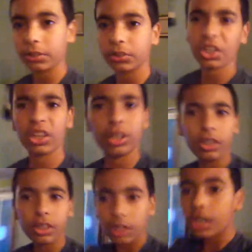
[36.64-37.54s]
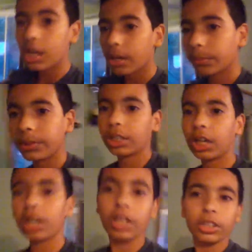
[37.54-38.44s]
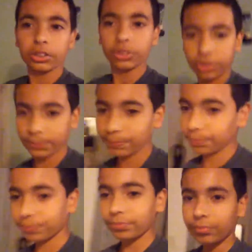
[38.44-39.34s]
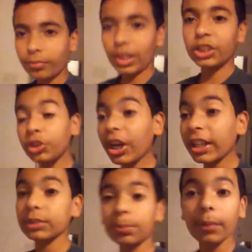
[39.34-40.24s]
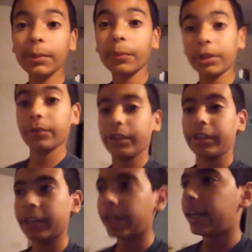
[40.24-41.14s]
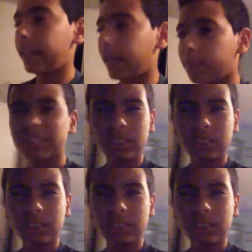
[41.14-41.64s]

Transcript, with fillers: outside because you guys are probably wondering. And I'm